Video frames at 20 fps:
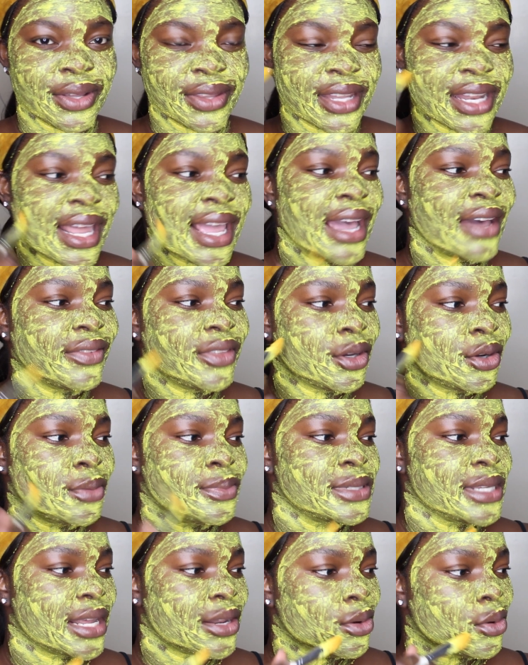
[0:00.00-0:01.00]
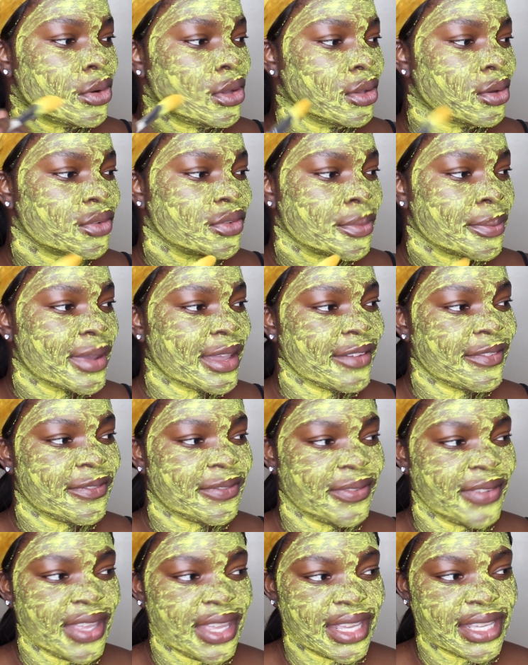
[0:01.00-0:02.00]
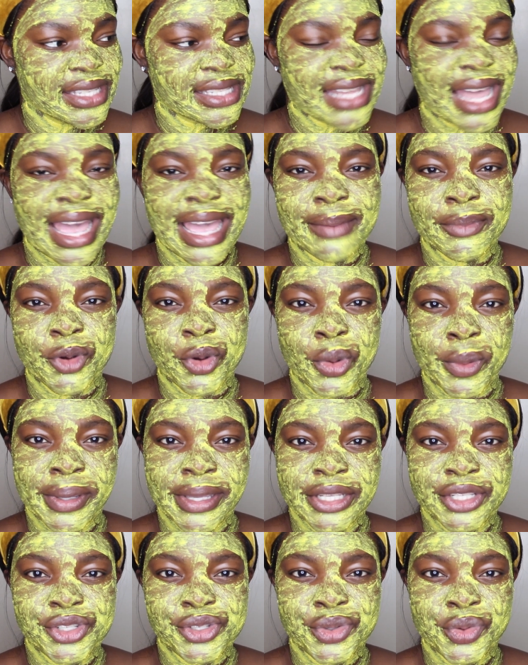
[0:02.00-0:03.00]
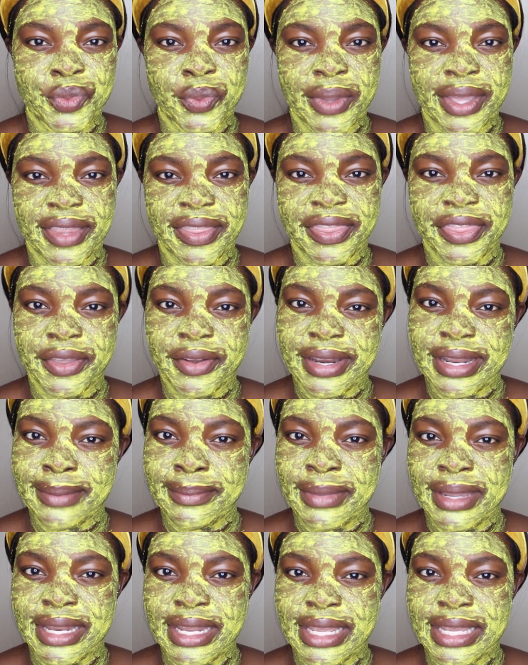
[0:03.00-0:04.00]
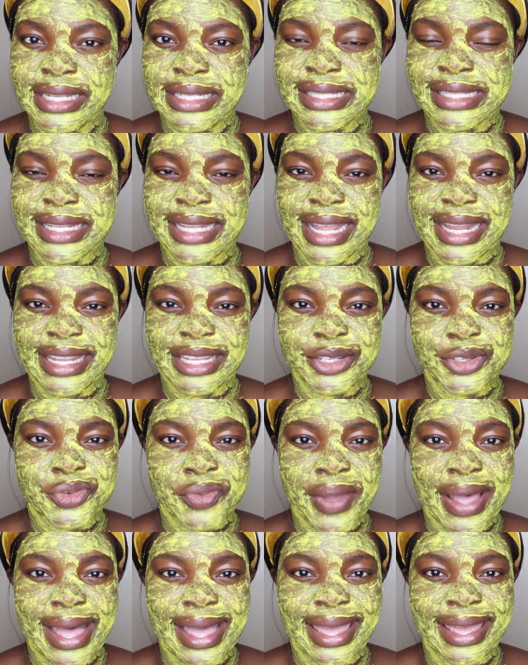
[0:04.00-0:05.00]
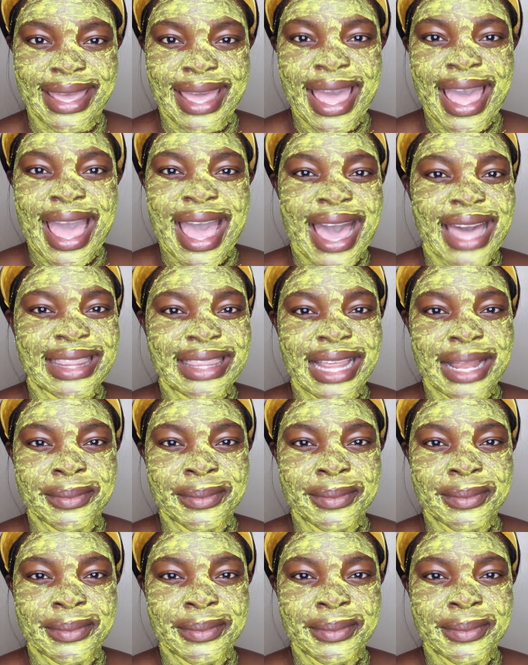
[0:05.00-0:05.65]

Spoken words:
now that I have the Uptan all over my face, I am going to wait 30 minutes, let it dry, and